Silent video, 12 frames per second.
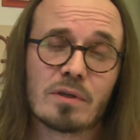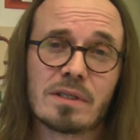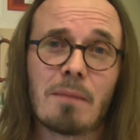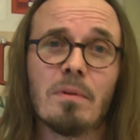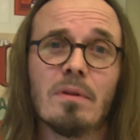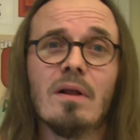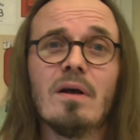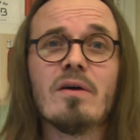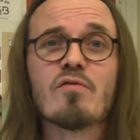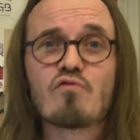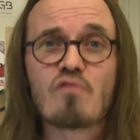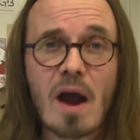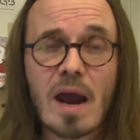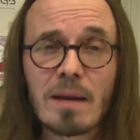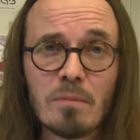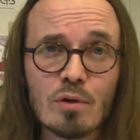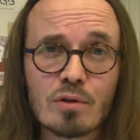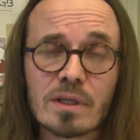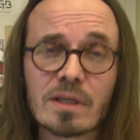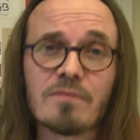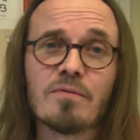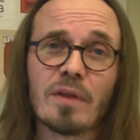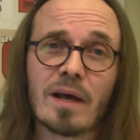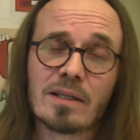example, write music
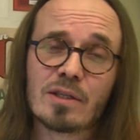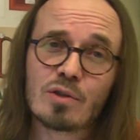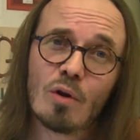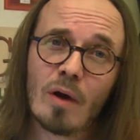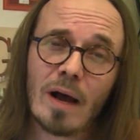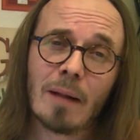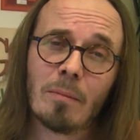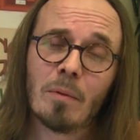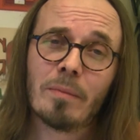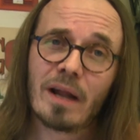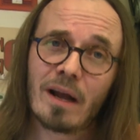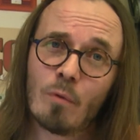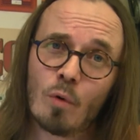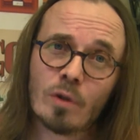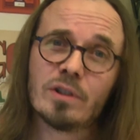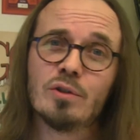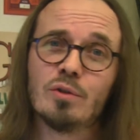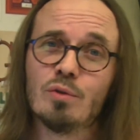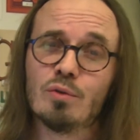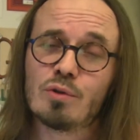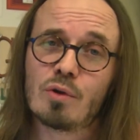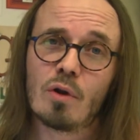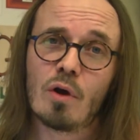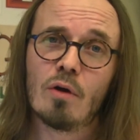for that solo album that I wanted to do
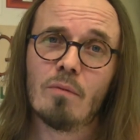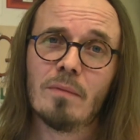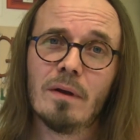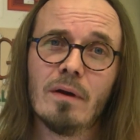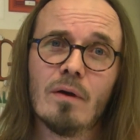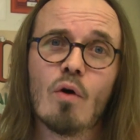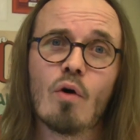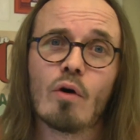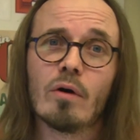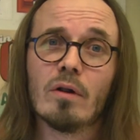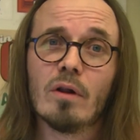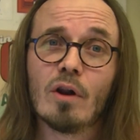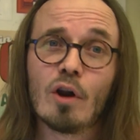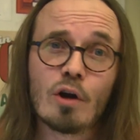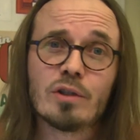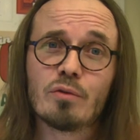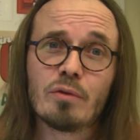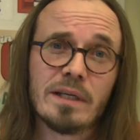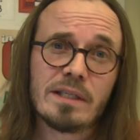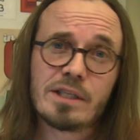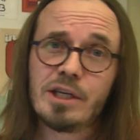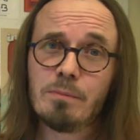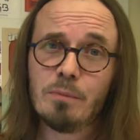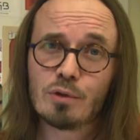so long. Or learn to read
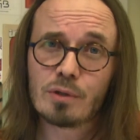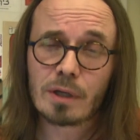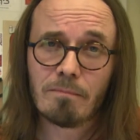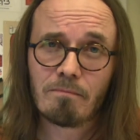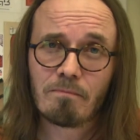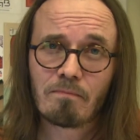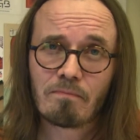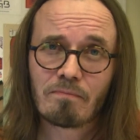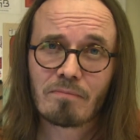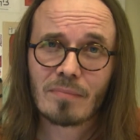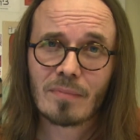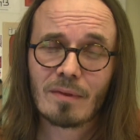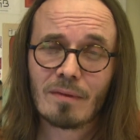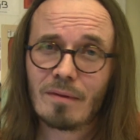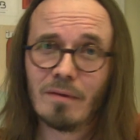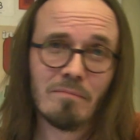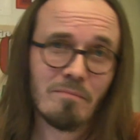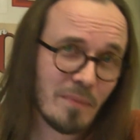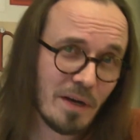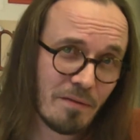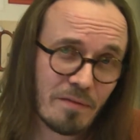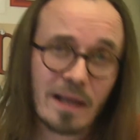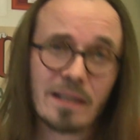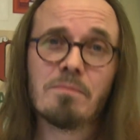sheet music,
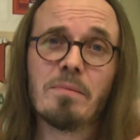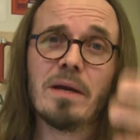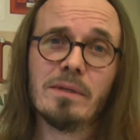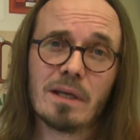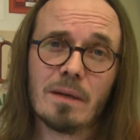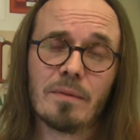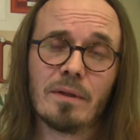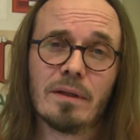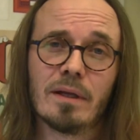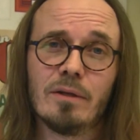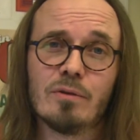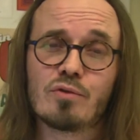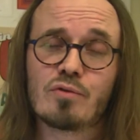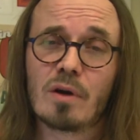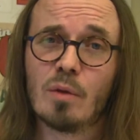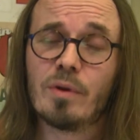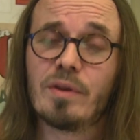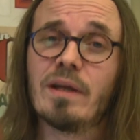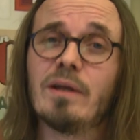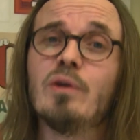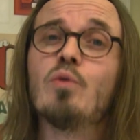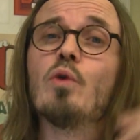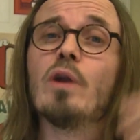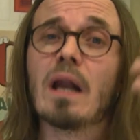if that's maybe something that you struggle with and
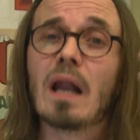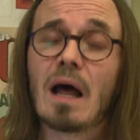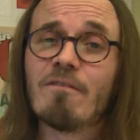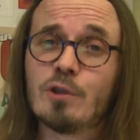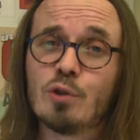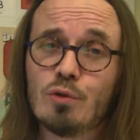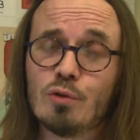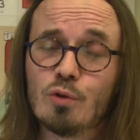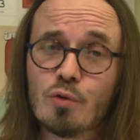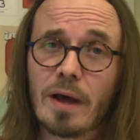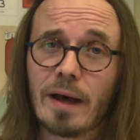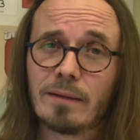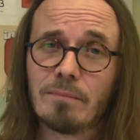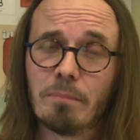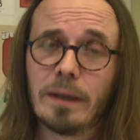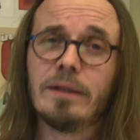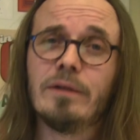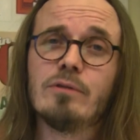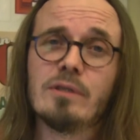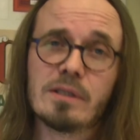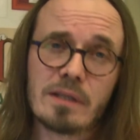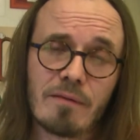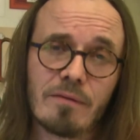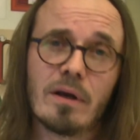you would love to do that, but you
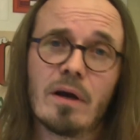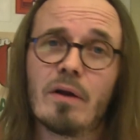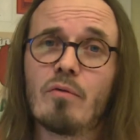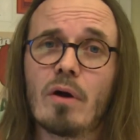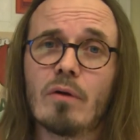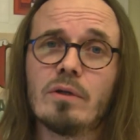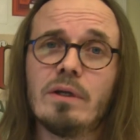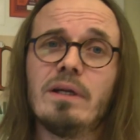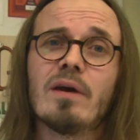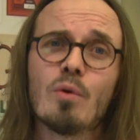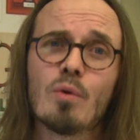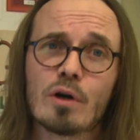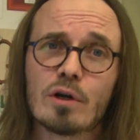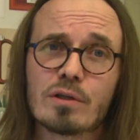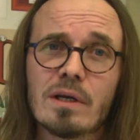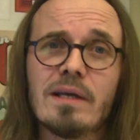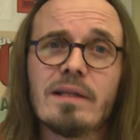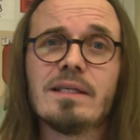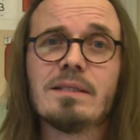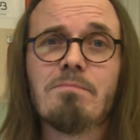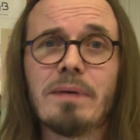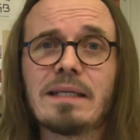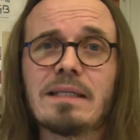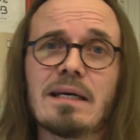just haven't gotten around. In other words, these
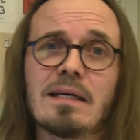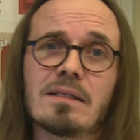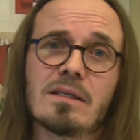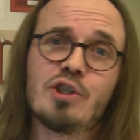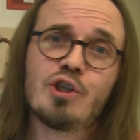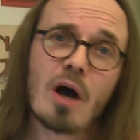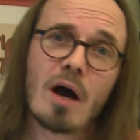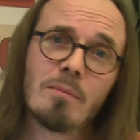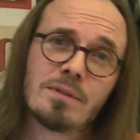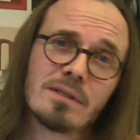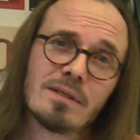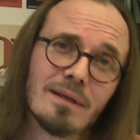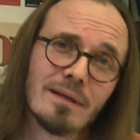big tasks are jobs